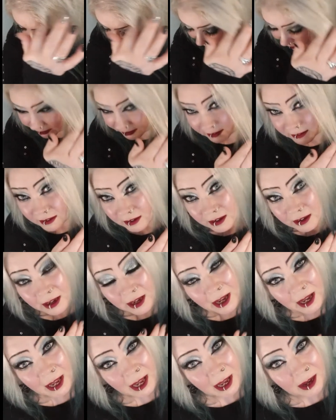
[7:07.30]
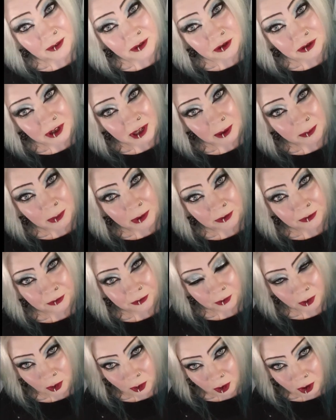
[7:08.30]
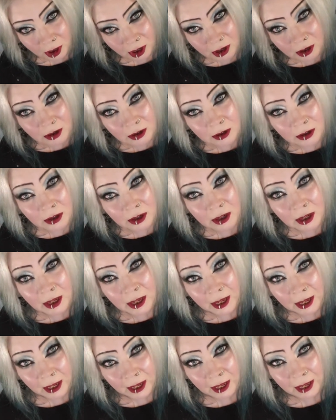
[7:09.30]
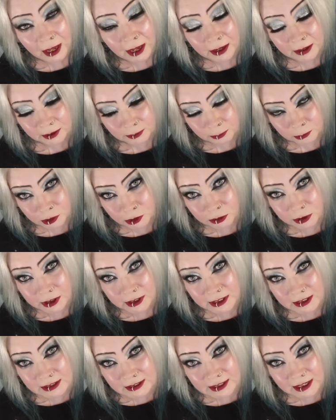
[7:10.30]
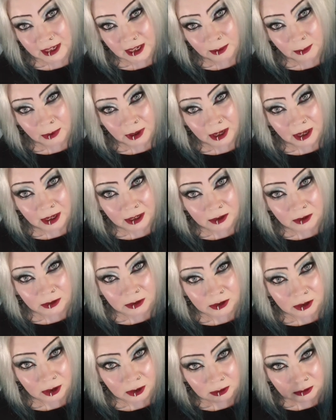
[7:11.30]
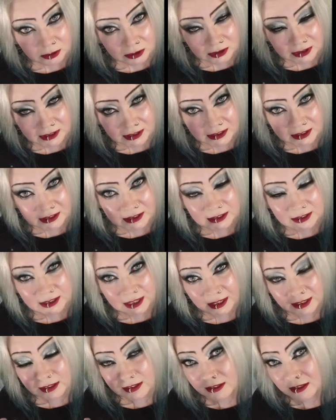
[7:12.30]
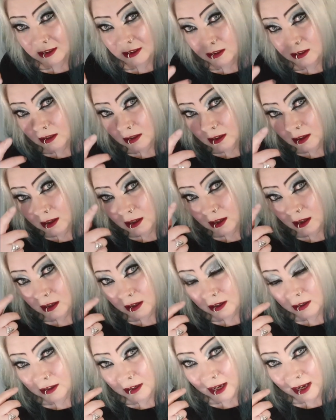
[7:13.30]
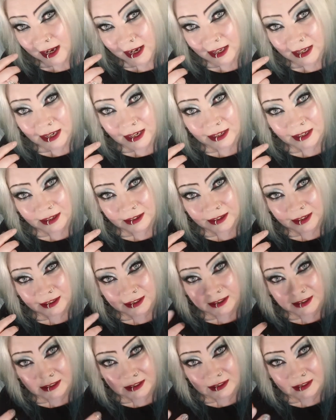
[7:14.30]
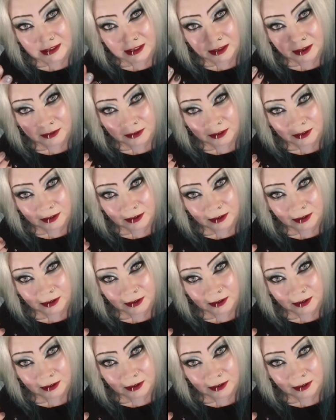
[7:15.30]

But I have tried before, and during that time I could notice that the eyeliner that is